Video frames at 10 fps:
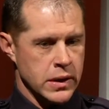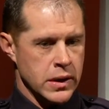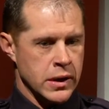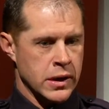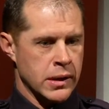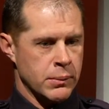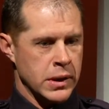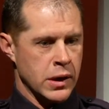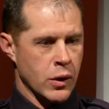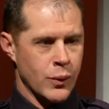
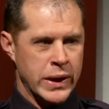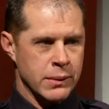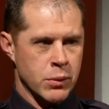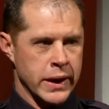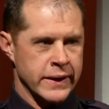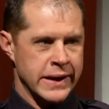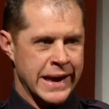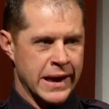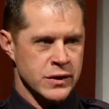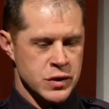And we can break that
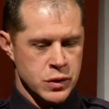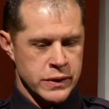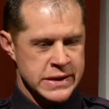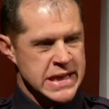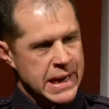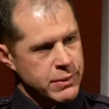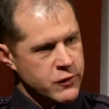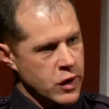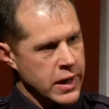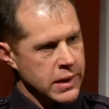down to the type
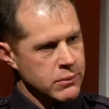of crime.